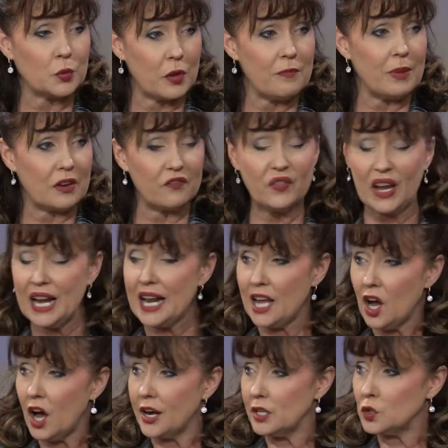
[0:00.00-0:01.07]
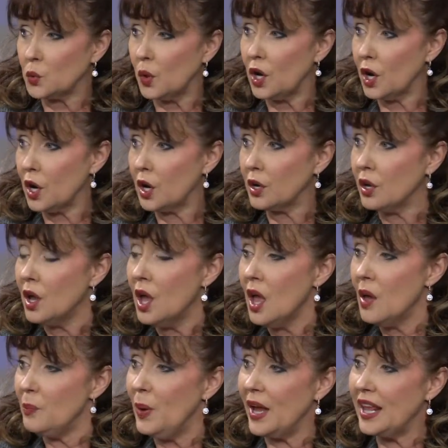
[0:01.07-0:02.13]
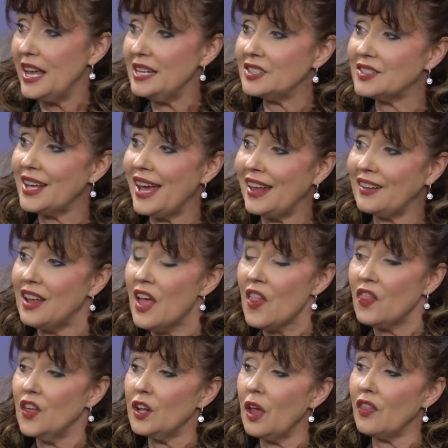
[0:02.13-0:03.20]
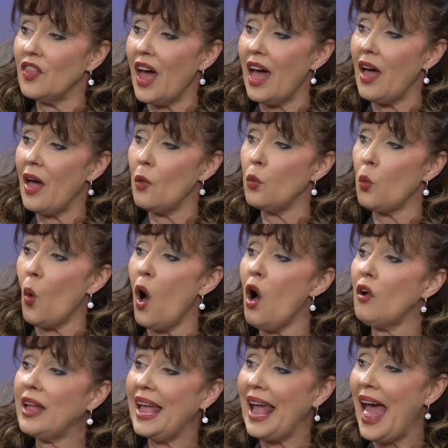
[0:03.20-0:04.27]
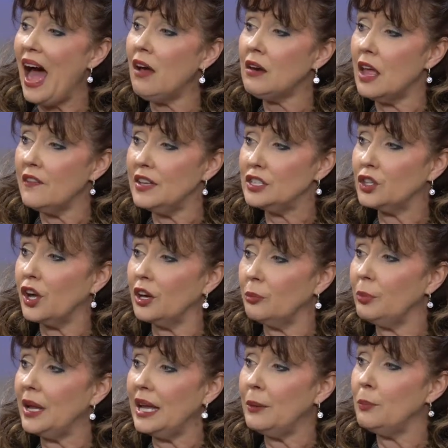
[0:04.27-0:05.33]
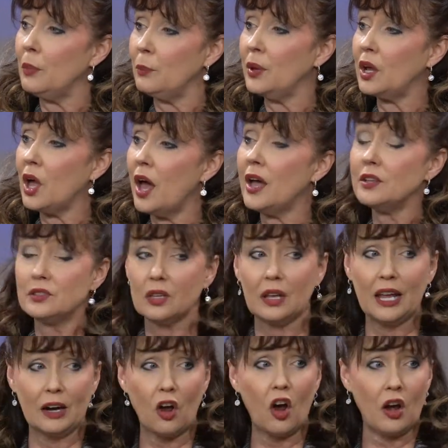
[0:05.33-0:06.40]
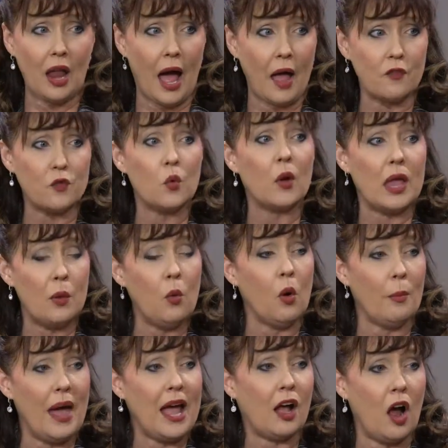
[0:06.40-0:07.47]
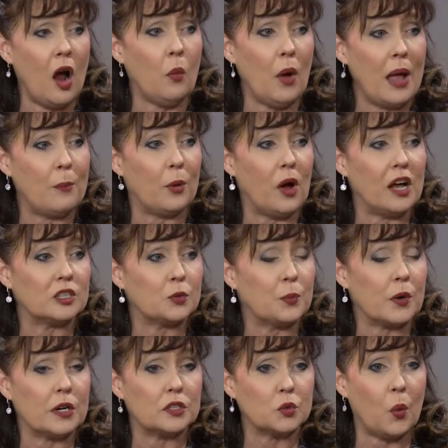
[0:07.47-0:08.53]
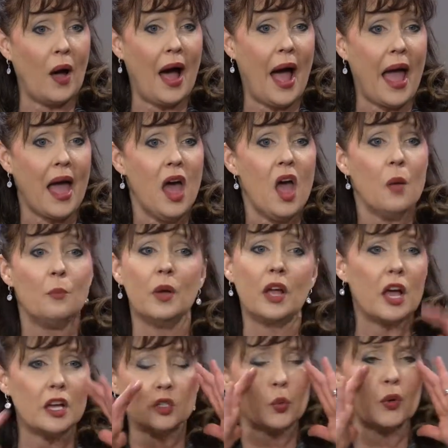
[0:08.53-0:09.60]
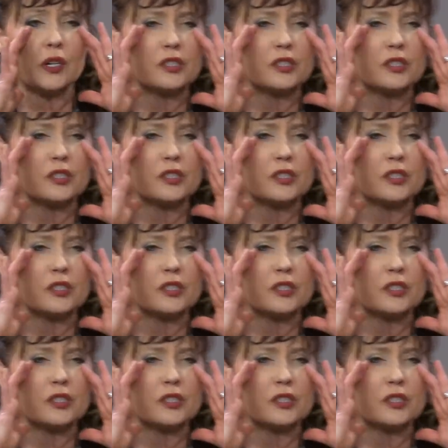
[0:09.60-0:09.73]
we've been feeding on His Word. But He said that, that walking out of it's going to be because in our life, we will make our way prosperous. Why? Because we're